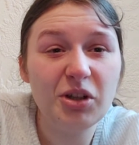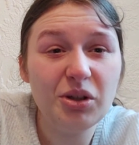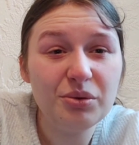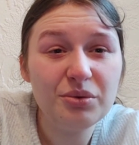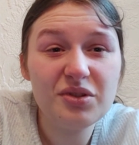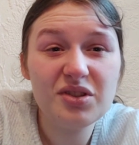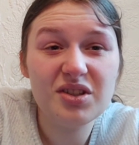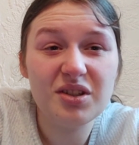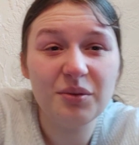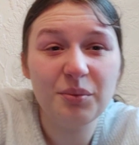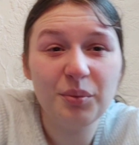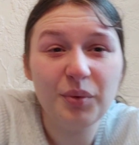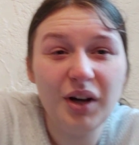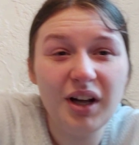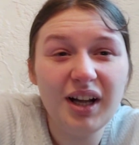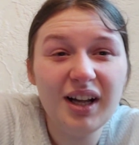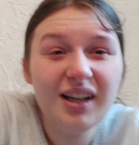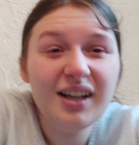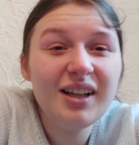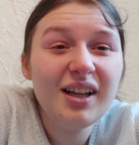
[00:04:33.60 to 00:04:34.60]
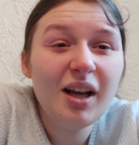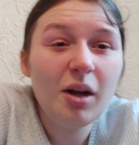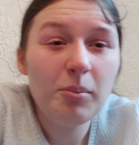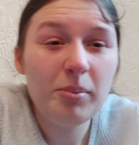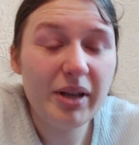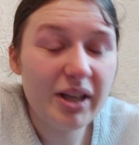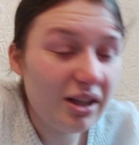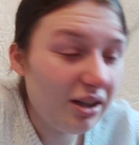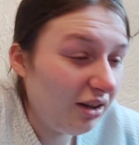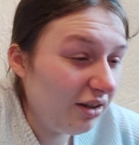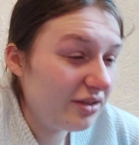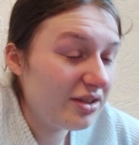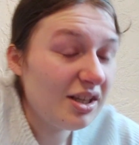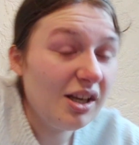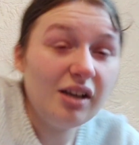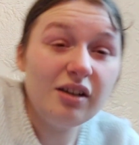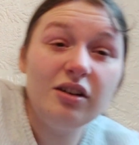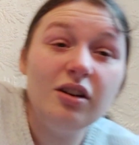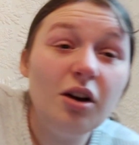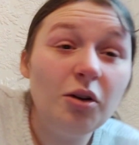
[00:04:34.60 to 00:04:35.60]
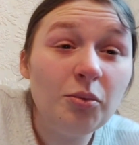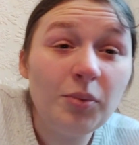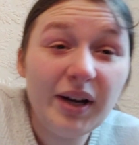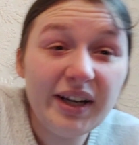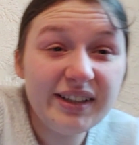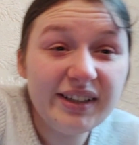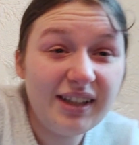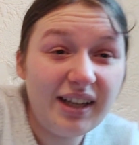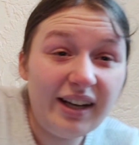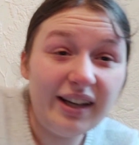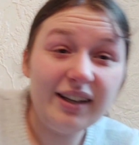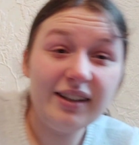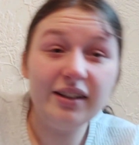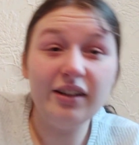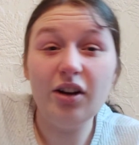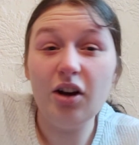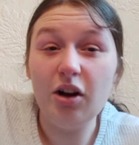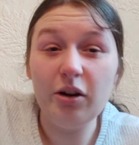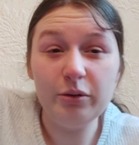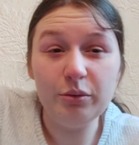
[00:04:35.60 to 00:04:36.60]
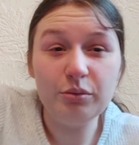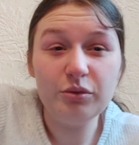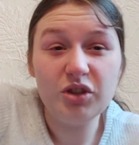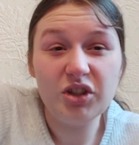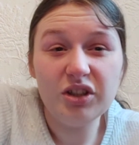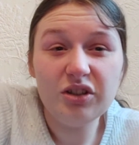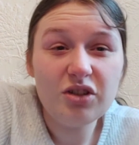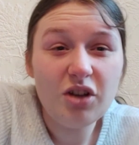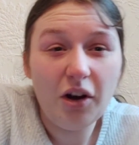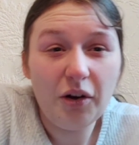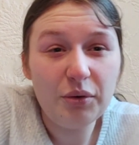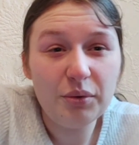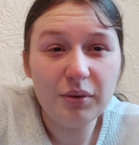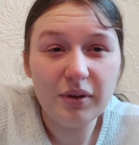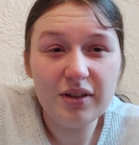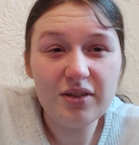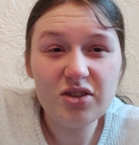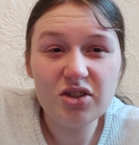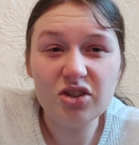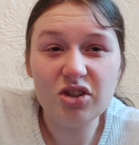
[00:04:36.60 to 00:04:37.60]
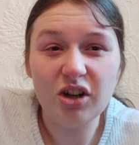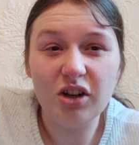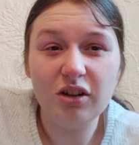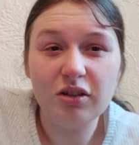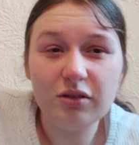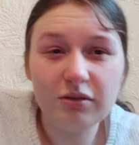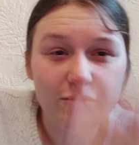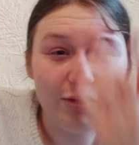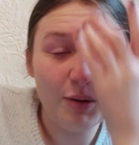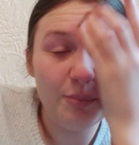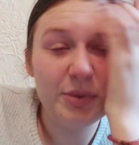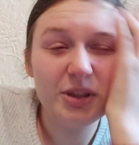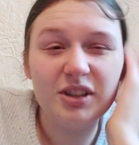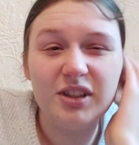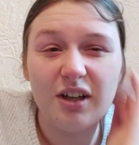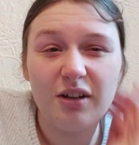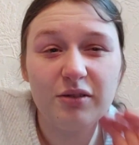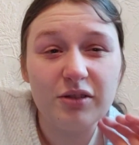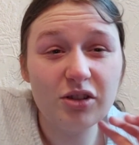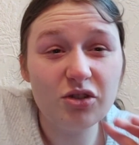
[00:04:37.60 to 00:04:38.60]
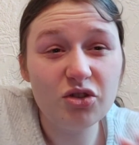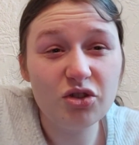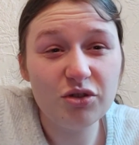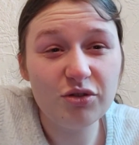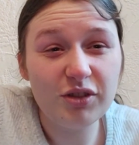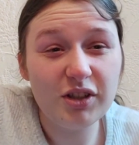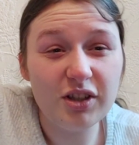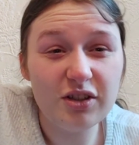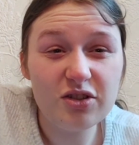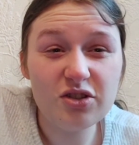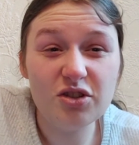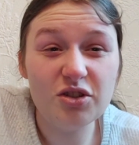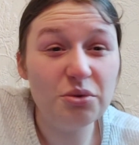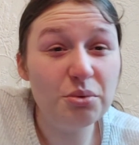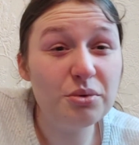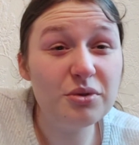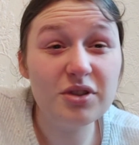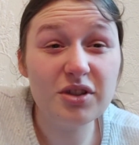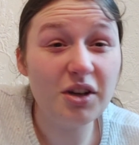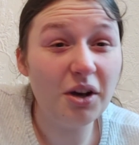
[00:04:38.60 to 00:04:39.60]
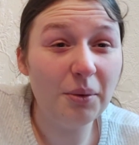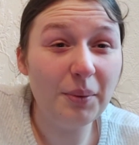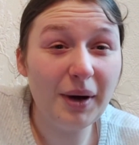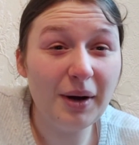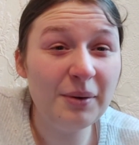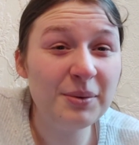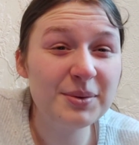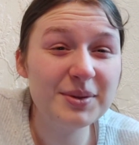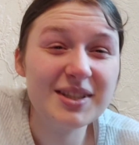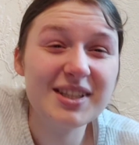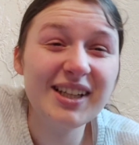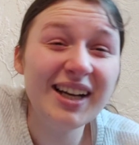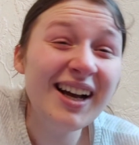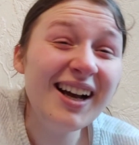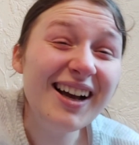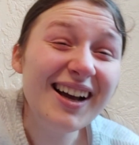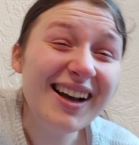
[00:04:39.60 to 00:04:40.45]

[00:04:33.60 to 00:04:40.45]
vault somewhere, because no way they're letting the OG Tony Stark Robert Downey Jr. suits go out.